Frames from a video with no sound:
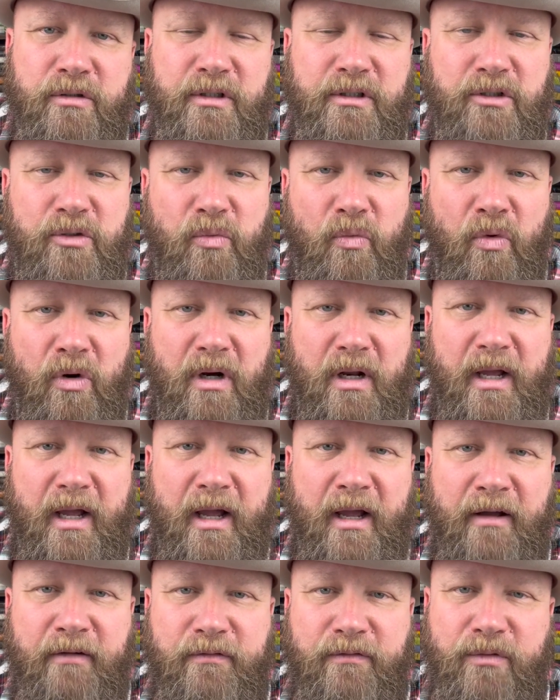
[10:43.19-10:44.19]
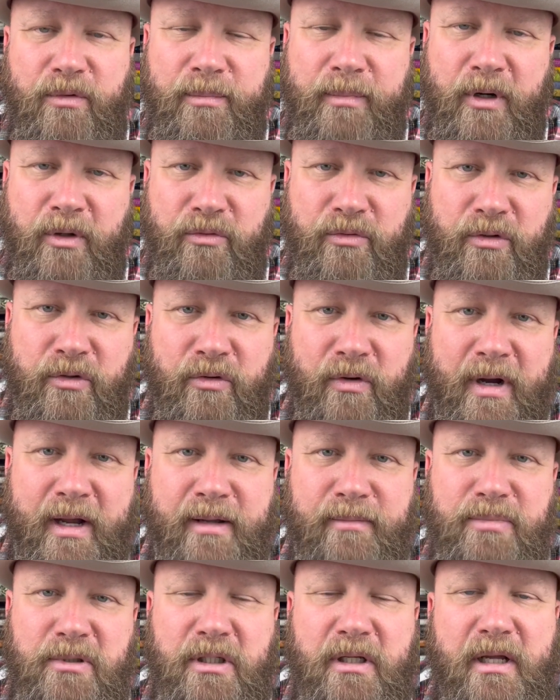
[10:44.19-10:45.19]
that you want to have for both the
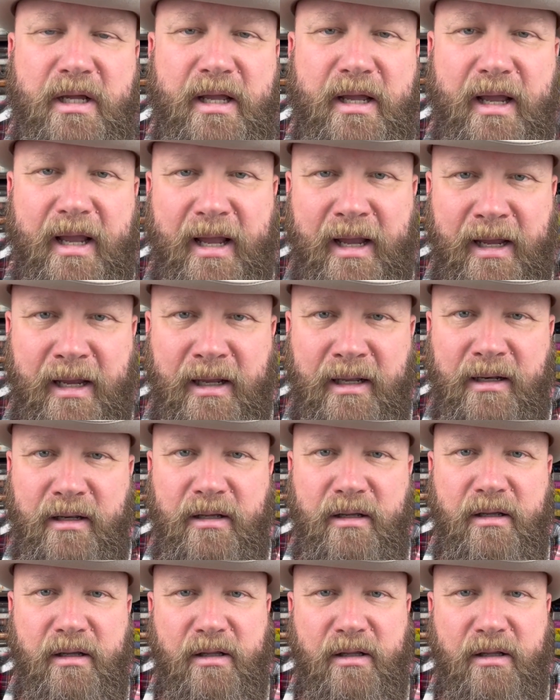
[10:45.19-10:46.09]
grapes and